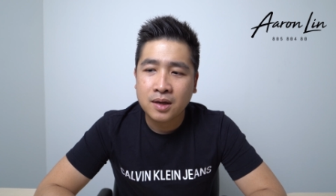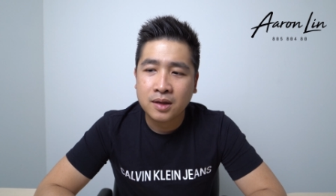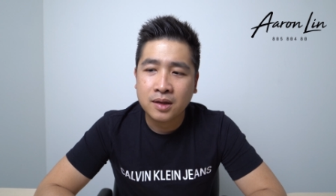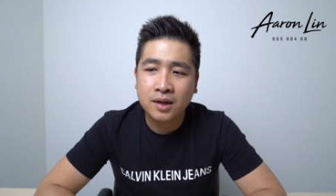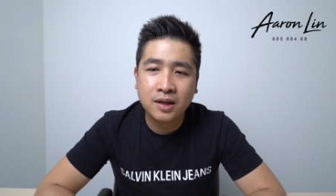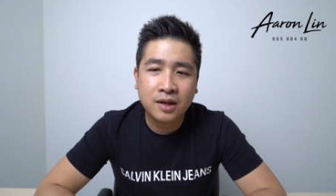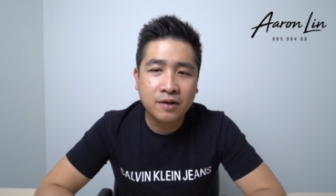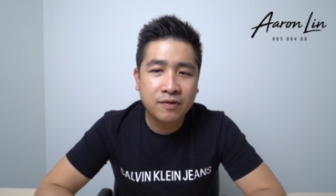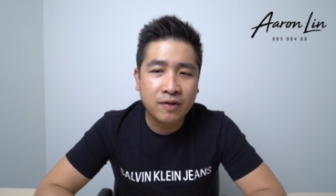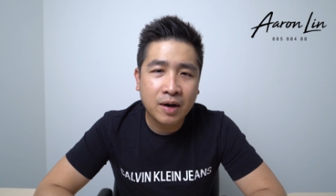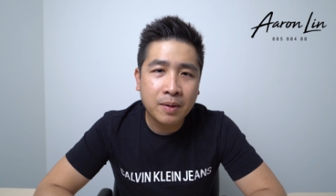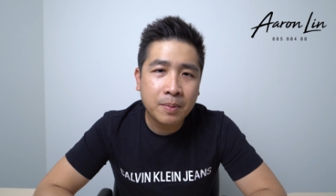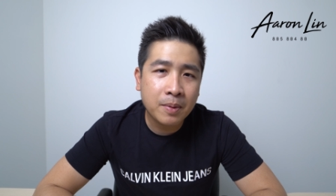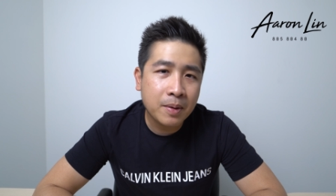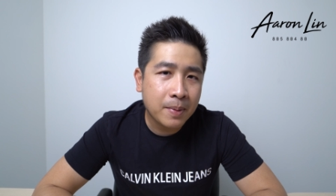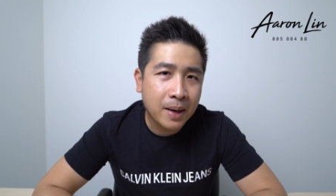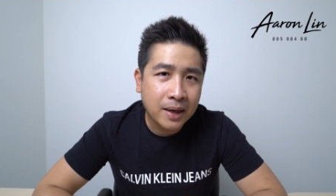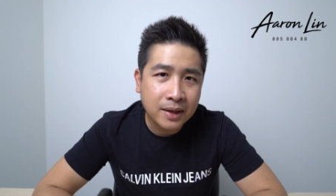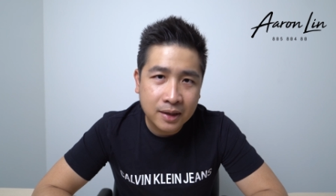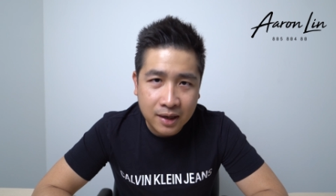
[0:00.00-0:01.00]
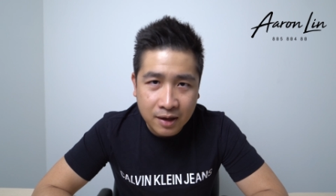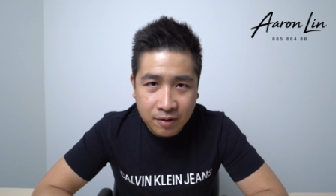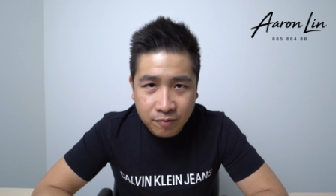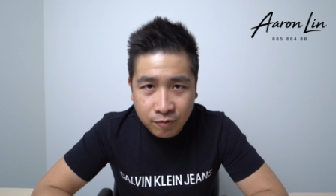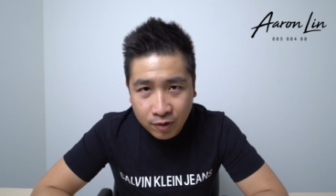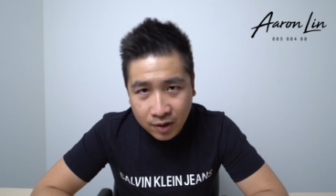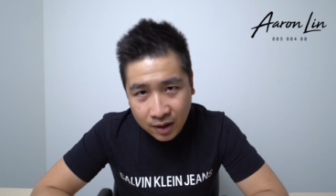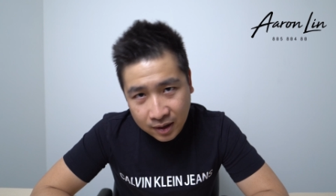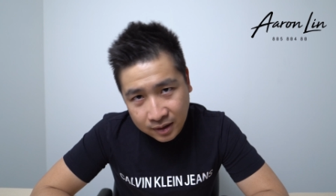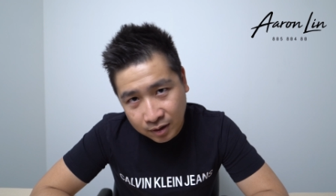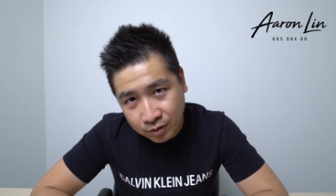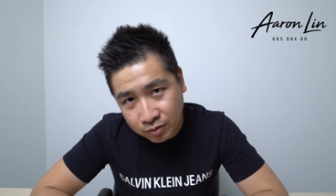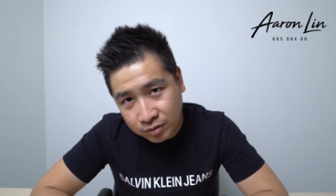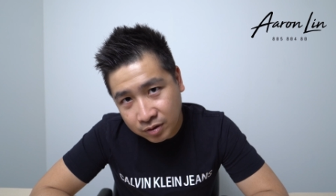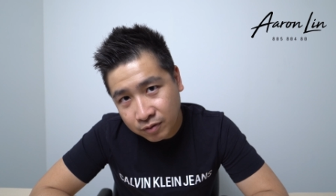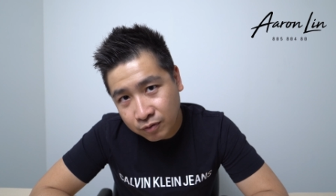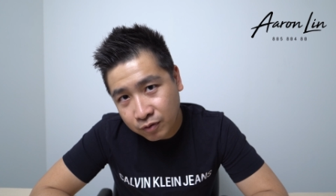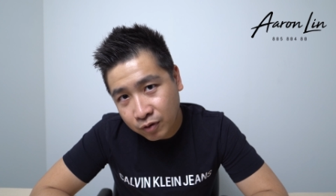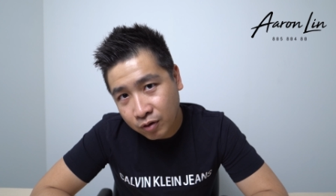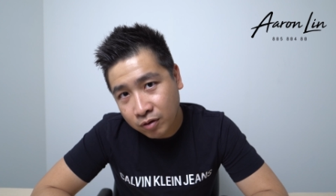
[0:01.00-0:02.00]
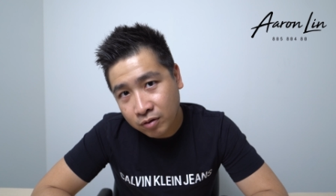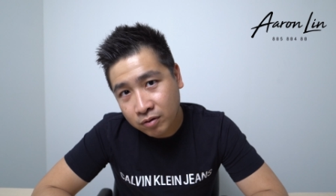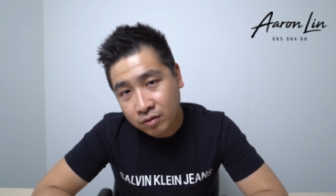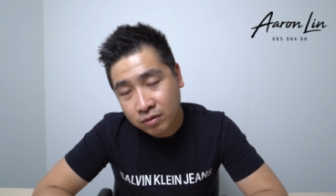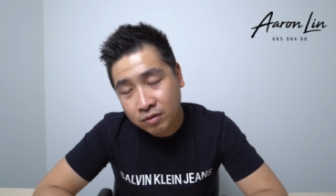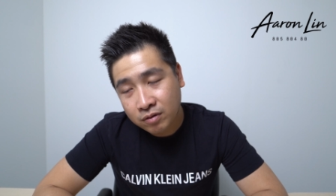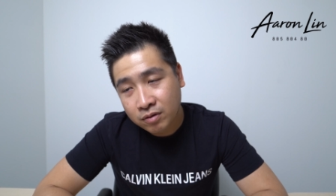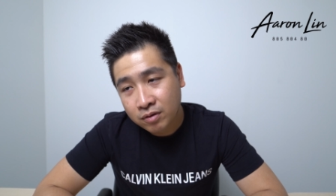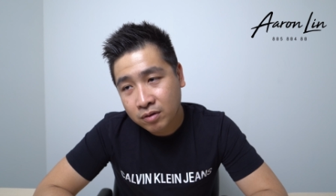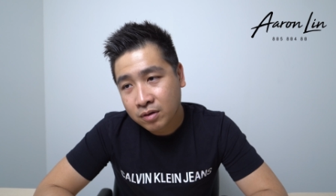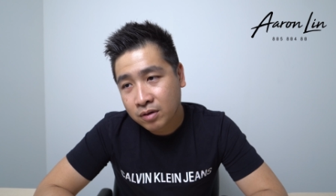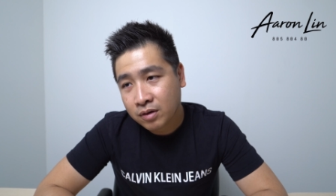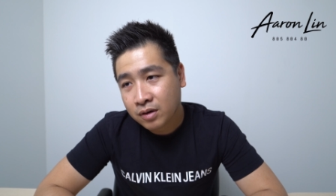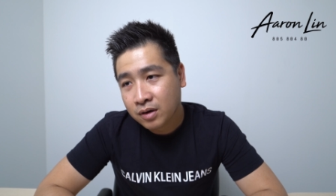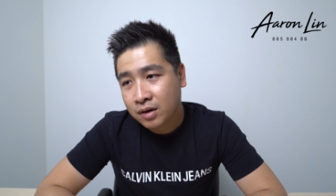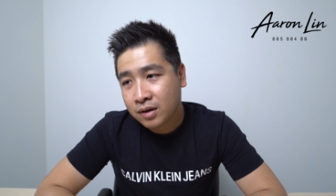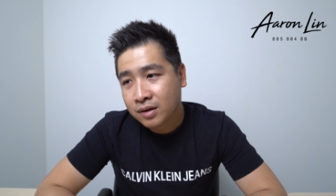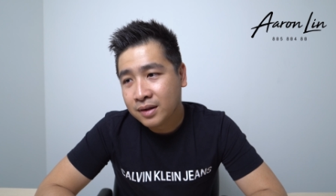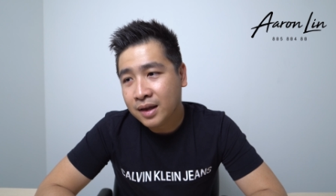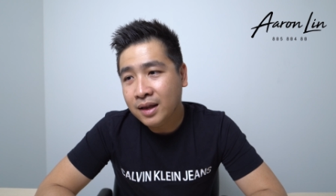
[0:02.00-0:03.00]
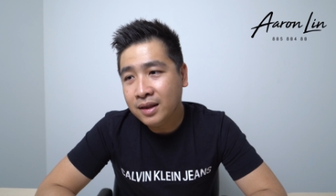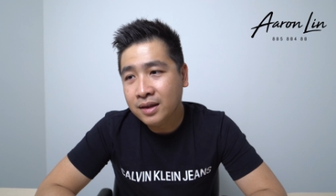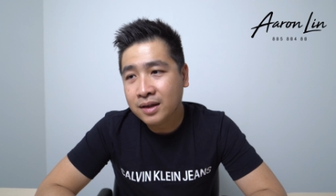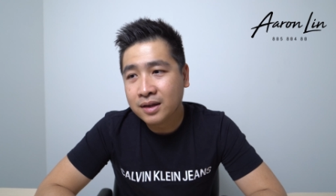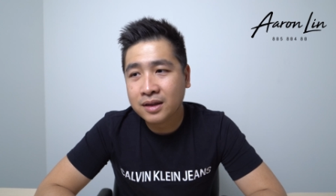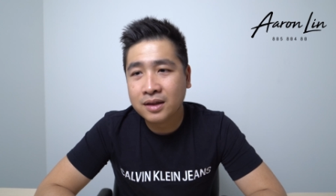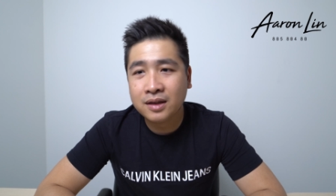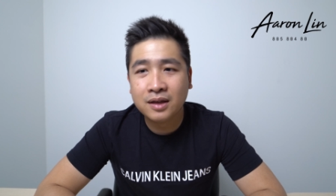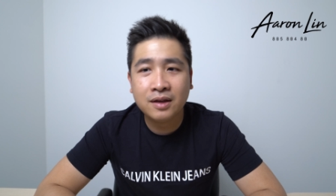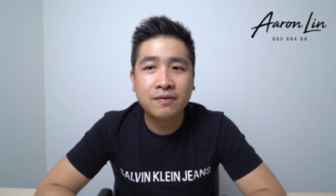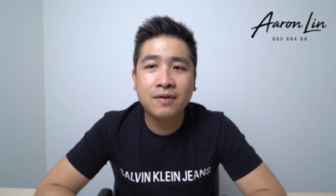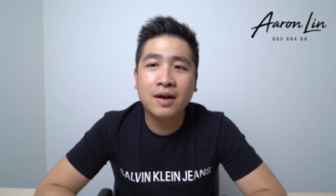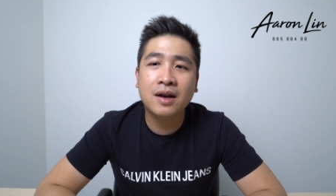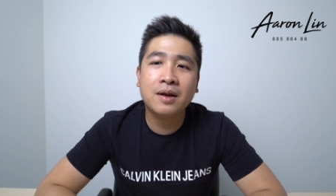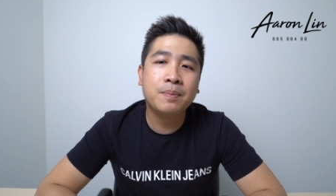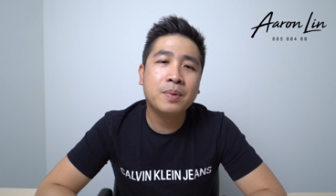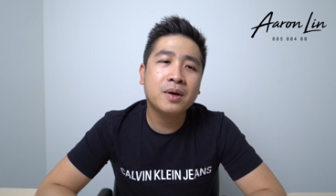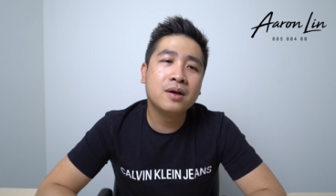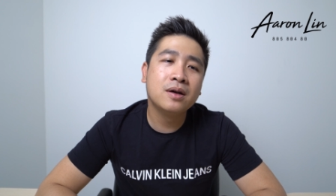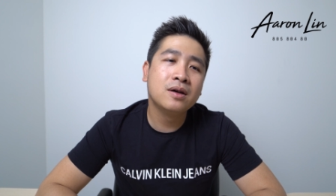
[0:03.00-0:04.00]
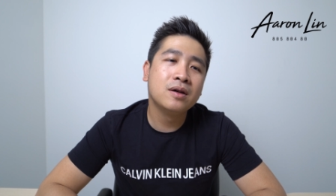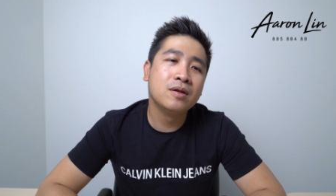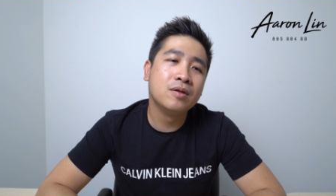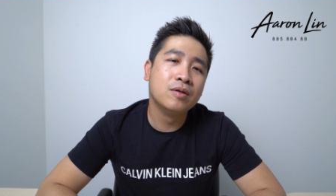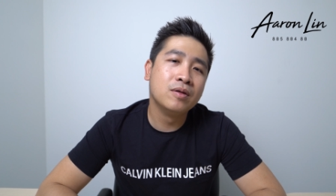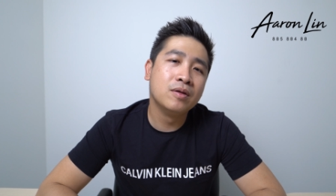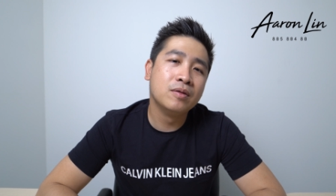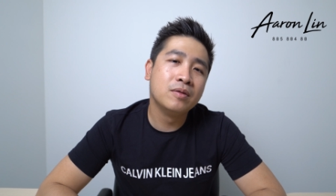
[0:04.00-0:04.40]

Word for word: the developer buy the land for like 1,400, then the developer